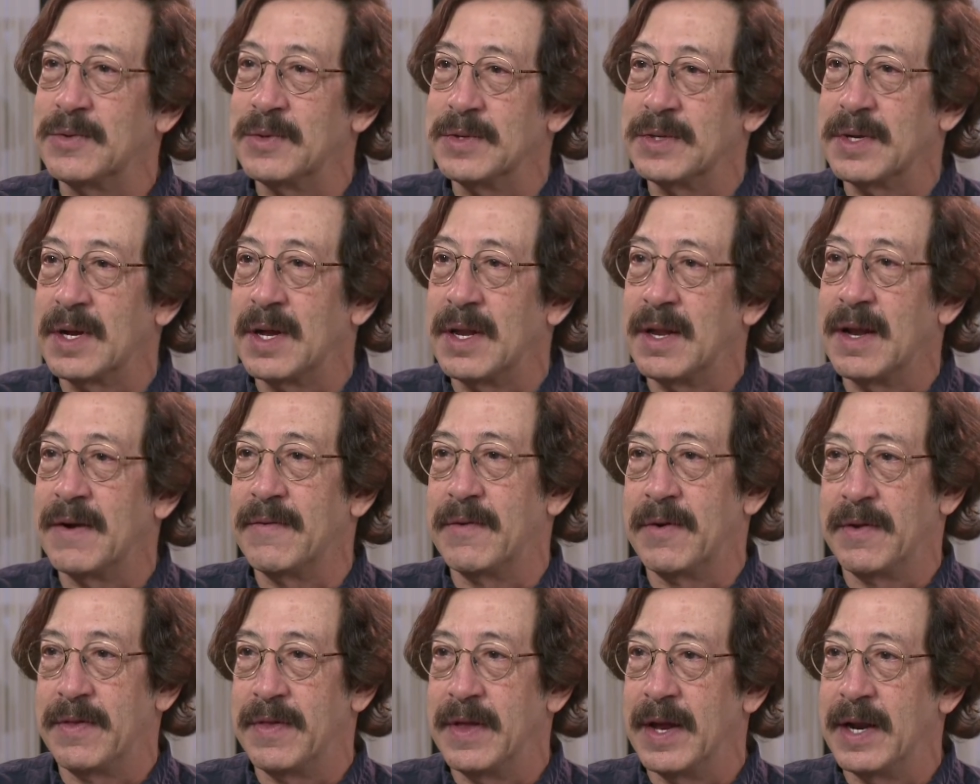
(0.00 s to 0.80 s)
was a
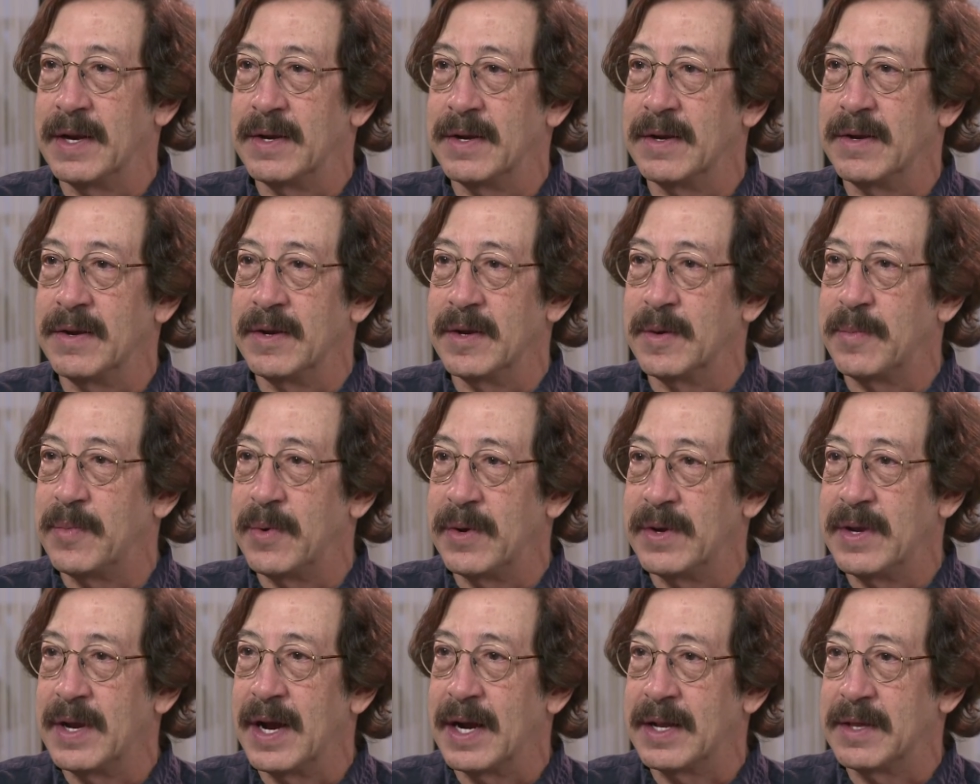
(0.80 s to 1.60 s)
clever thing to do to
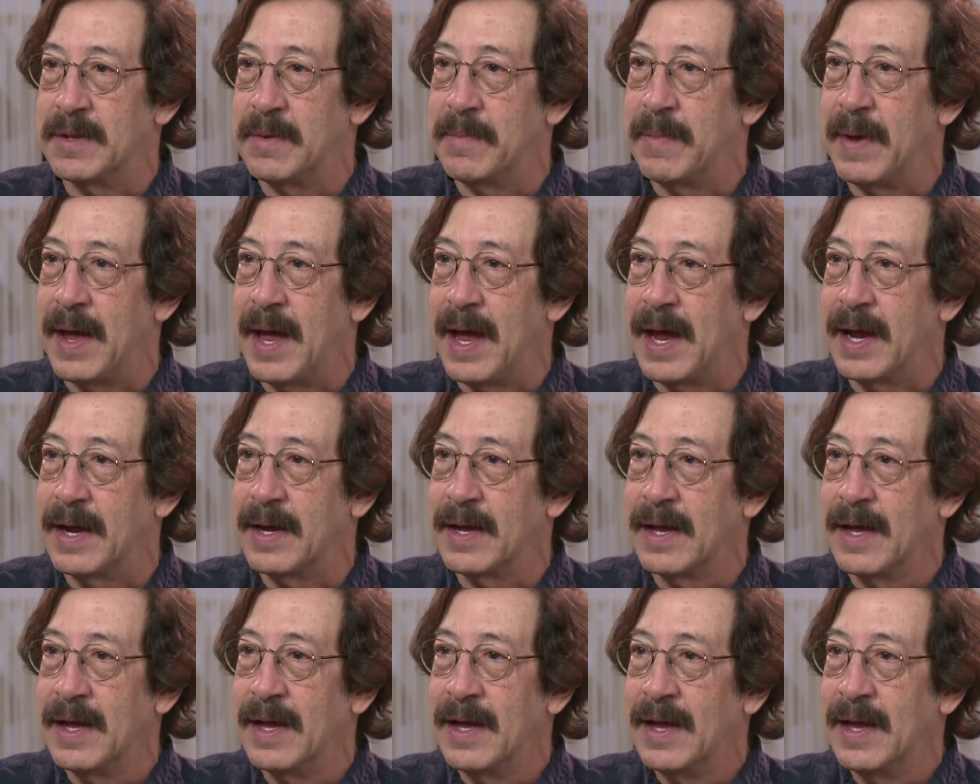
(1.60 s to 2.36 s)
protect the bank.